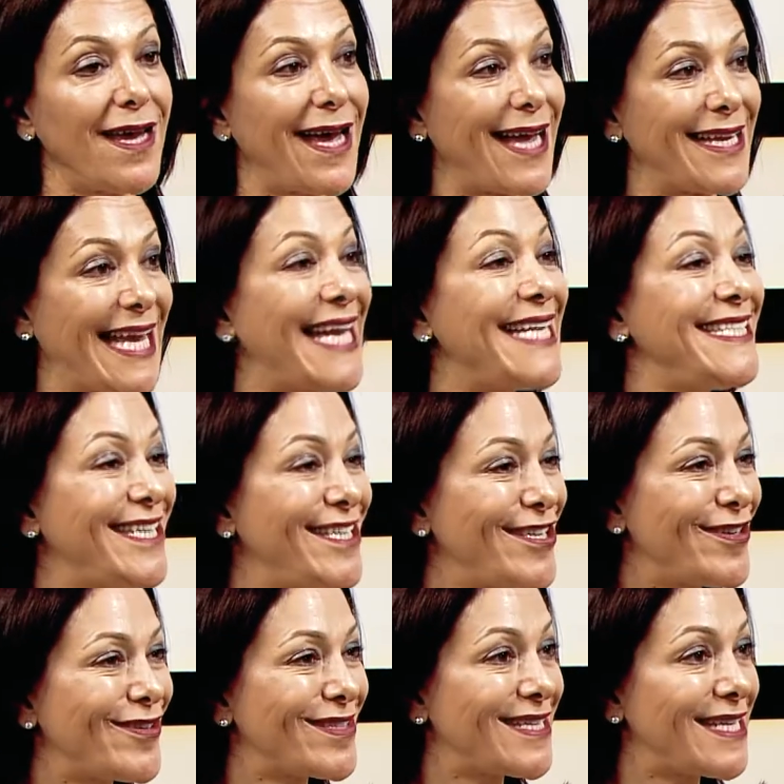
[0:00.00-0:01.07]
And 18
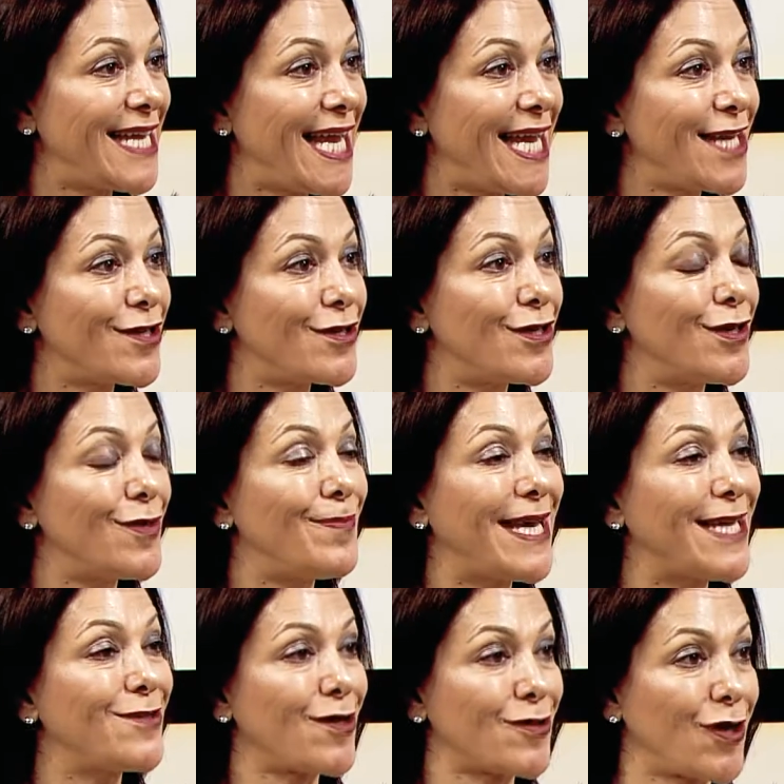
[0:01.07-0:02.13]
years later,
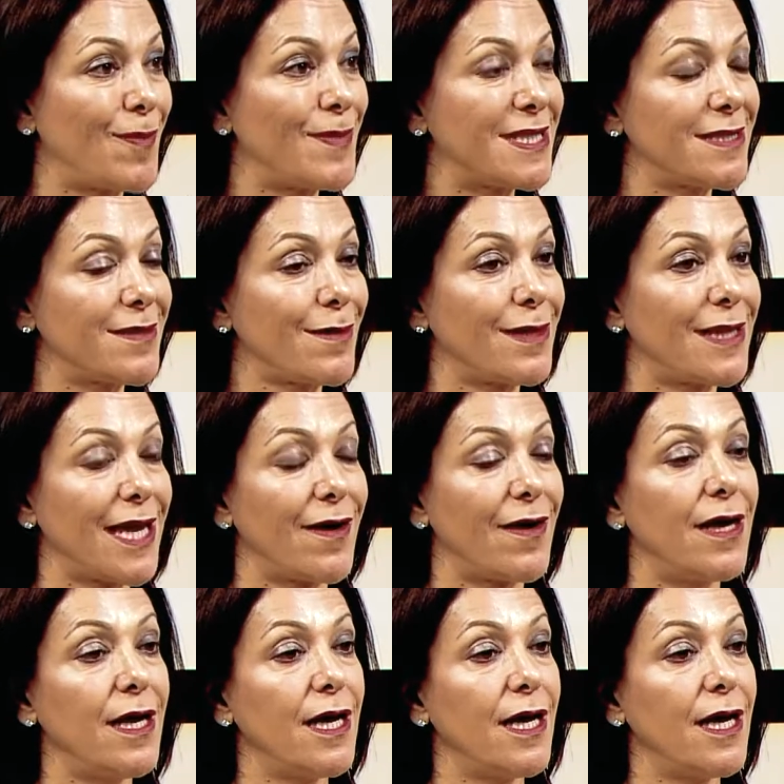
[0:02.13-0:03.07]
bait.com is still there.